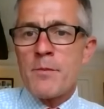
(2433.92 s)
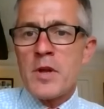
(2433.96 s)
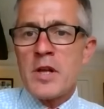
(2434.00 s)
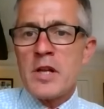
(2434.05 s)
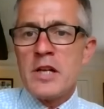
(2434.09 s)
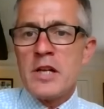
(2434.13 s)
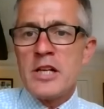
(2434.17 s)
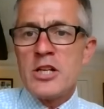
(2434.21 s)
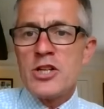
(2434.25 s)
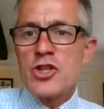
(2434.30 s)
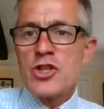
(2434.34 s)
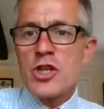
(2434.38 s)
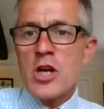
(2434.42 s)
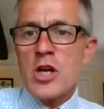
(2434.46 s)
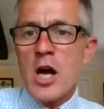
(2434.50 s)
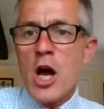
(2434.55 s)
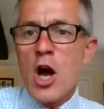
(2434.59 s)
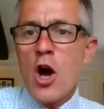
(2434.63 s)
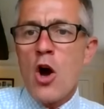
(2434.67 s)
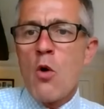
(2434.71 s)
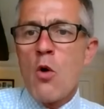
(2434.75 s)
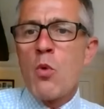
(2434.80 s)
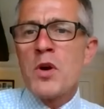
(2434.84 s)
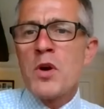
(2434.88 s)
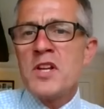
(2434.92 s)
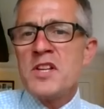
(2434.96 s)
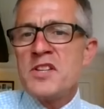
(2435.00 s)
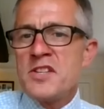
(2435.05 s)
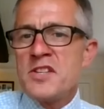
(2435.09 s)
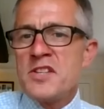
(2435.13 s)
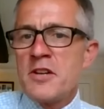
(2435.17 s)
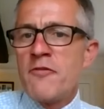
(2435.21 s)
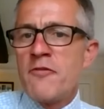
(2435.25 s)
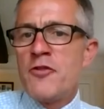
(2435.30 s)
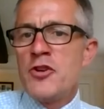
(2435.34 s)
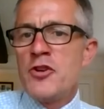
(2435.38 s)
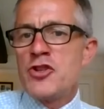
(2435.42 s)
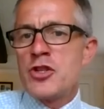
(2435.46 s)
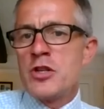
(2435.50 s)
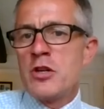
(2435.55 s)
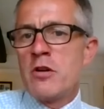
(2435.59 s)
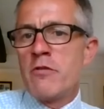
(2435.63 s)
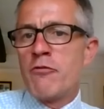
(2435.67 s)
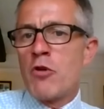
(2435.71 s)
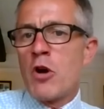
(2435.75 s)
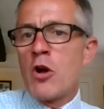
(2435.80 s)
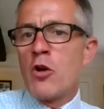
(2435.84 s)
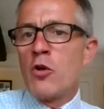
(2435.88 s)
Alicia, what is the division
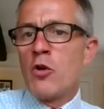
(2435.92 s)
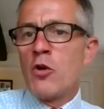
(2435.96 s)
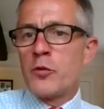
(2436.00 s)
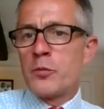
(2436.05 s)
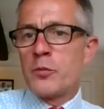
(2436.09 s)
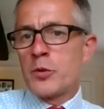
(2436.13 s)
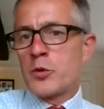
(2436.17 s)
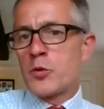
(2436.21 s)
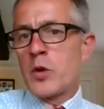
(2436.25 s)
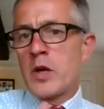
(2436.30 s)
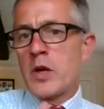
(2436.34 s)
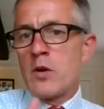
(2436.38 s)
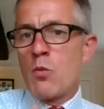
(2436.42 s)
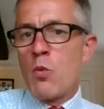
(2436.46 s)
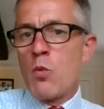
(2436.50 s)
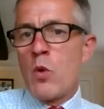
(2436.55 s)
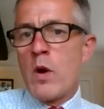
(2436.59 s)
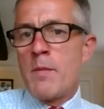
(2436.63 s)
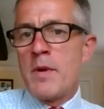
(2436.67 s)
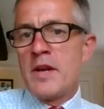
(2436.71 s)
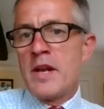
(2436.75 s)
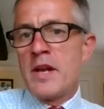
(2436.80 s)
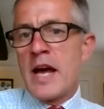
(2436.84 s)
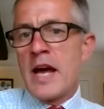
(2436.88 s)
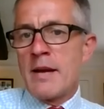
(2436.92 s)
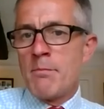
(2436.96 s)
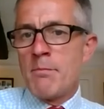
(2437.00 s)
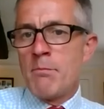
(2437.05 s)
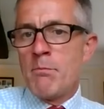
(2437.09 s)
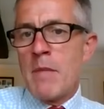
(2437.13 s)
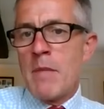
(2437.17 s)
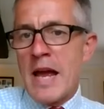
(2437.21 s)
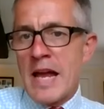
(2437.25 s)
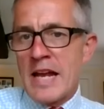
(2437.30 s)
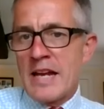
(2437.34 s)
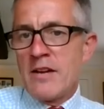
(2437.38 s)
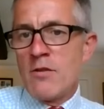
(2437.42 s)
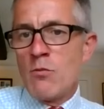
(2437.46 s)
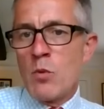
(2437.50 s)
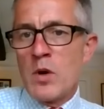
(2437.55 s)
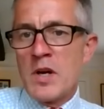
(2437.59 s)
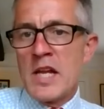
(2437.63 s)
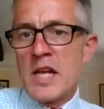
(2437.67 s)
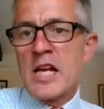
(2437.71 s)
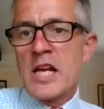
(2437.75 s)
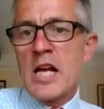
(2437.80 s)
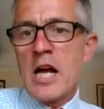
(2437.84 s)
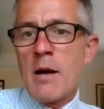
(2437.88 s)
of roles between women and men
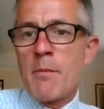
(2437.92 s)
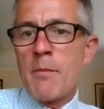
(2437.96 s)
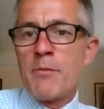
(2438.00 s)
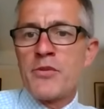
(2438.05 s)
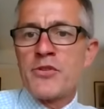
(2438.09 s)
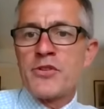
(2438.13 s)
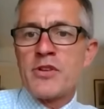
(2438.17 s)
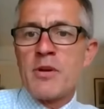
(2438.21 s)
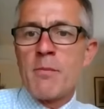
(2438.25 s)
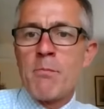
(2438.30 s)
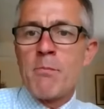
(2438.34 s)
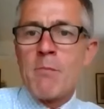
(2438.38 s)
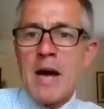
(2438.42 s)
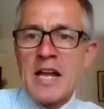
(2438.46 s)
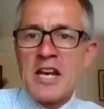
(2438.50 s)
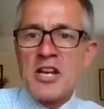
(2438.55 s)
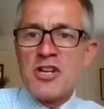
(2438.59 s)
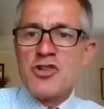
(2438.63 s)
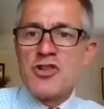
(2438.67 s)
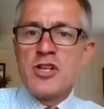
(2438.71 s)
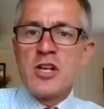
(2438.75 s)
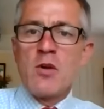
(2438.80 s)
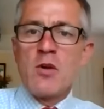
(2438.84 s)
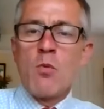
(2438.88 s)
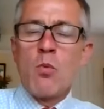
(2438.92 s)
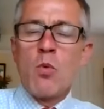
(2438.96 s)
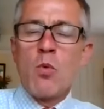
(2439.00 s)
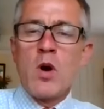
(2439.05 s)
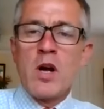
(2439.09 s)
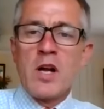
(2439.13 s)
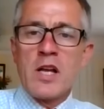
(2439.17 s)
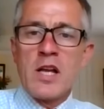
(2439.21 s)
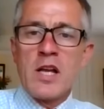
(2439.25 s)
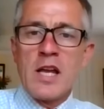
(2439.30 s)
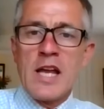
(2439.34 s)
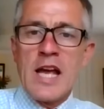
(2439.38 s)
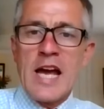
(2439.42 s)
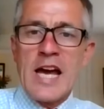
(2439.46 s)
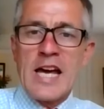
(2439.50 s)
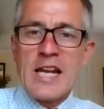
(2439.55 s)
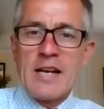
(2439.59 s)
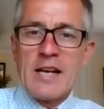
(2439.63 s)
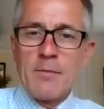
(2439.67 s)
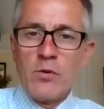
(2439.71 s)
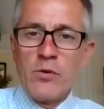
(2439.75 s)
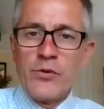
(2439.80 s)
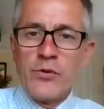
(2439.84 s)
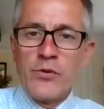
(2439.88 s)
when it comes to managing working
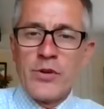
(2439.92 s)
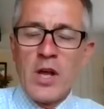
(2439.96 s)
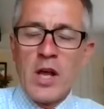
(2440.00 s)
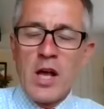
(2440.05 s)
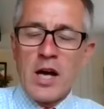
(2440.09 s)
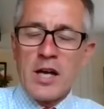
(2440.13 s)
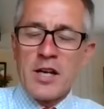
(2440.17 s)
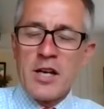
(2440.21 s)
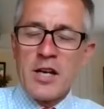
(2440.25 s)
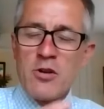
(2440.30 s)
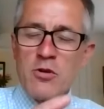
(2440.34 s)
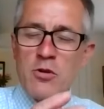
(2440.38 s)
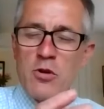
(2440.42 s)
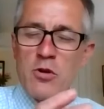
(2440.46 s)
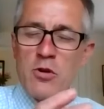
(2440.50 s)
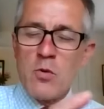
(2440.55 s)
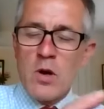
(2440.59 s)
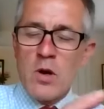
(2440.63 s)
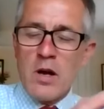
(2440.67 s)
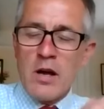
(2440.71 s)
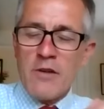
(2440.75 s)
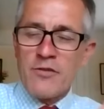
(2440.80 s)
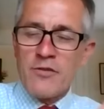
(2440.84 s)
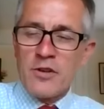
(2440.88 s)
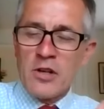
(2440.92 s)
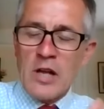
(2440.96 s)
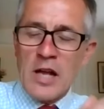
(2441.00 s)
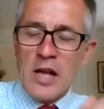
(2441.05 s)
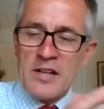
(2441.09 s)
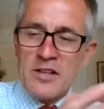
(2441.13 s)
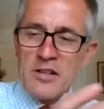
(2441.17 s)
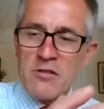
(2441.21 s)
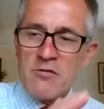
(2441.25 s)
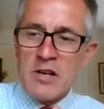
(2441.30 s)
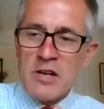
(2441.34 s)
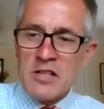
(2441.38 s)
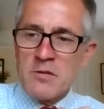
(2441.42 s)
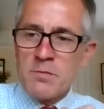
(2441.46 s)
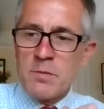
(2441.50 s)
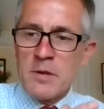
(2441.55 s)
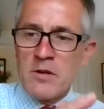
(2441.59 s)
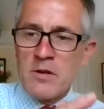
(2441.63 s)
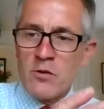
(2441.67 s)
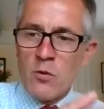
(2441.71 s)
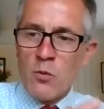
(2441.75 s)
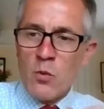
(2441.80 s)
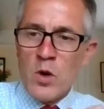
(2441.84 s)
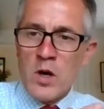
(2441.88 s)
animals? I know you haven't had direct
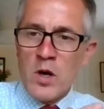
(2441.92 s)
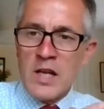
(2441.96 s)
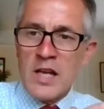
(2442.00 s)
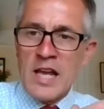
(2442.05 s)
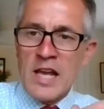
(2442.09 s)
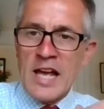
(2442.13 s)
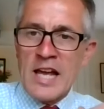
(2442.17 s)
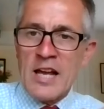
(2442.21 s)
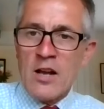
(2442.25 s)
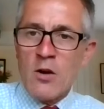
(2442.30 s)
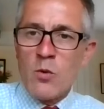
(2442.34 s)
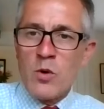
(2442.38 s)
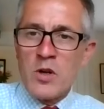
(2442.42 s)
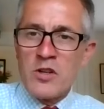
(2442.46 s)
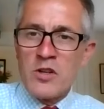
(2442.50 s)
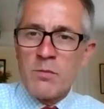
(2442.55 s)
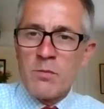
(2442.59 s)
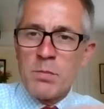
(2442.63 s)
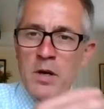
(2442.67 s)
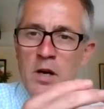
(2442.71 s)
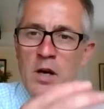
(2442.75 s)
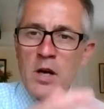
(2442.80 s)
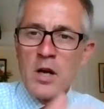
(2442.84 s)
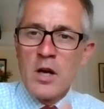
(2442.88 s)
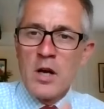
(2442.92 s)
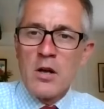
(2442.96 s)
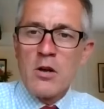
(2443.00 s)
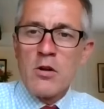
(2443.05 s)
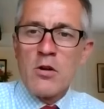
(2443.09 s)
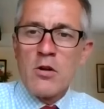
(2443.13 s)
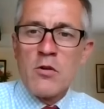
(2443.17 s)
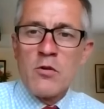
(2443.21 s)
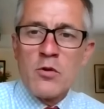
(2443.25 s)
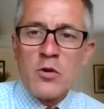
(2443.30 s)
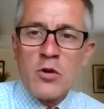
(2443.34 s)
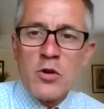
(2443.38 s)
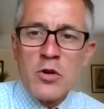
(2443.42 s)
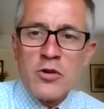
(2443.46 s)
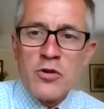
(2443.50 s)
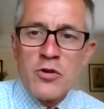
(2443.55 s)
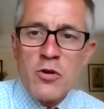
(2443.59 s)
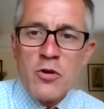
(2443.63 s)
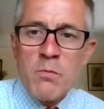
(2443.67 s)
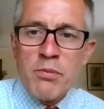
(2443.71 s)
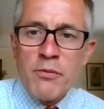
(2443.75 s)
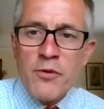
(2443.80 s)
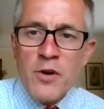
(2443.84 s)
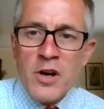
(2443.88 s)
experience of working equids, but could
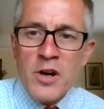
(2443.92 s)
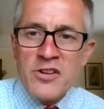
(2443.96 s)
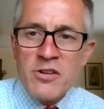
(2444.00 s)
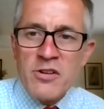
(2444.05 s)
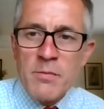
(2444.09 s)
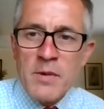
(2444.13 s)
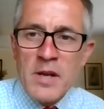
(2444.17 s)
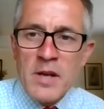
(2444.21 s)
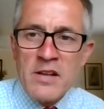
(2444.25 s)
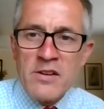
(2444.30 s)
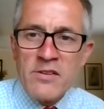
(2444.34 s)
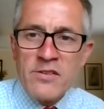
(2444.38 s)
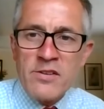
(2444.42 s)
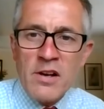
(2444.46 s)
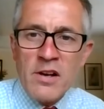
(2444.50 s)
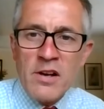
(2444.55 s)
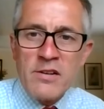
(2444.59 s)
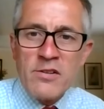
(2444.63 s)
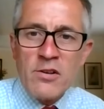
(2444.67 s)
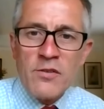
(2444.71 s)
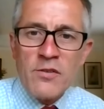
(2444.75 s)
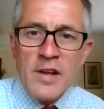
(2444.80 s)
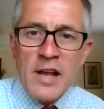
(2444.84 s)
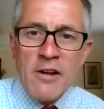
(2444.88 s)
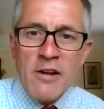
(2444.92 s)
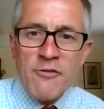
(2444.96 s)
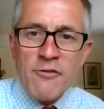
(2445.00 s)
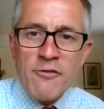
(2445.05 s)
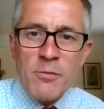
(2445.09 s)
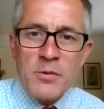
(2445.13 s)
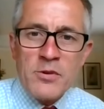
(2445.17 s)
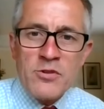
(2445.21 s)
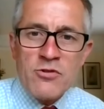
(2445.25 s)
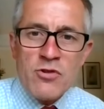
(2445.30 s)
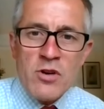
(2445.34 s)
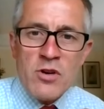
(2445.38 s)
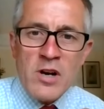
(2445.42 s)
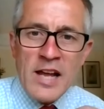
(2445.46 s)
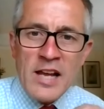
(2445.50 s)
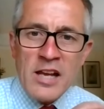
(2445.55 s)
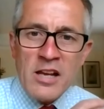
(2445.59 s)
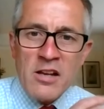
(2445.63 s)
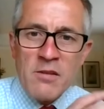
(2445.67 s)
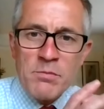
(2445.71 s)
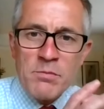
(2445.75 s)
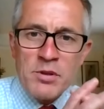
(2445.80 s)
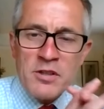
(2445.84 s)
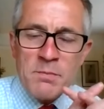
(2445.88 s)
you provide some insight on that from a Sri
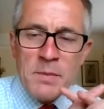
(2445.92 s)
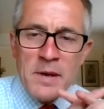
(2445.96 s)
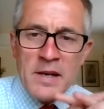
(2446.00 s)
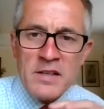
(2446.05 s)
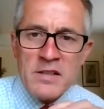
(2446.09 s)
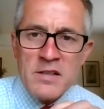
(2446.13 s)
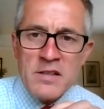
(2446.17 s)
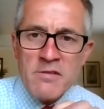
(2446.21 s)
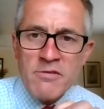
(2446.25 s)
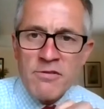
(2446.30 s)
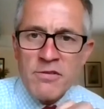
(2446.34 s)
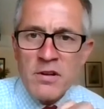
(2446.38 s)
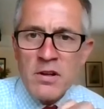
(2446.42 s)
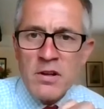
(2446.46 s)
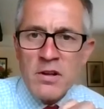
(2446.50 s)
Lankan perspective?